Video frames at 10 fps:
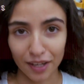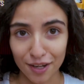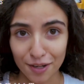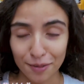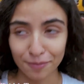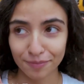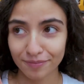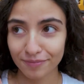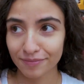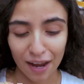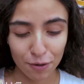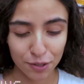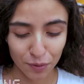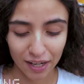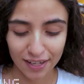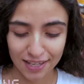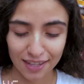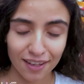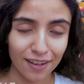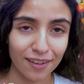Um, I was worried because I
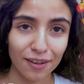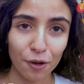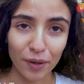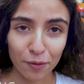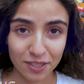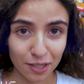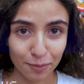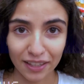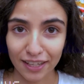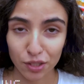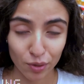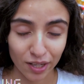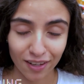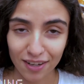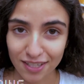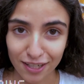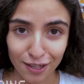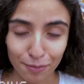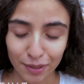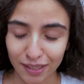thought a wig was going to be like $20 and
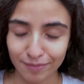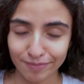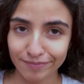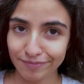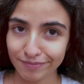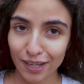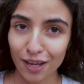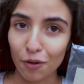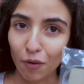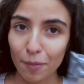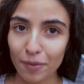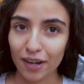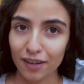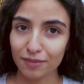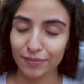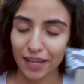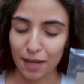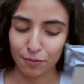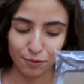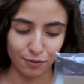up, but Walmart
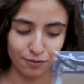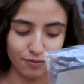came through.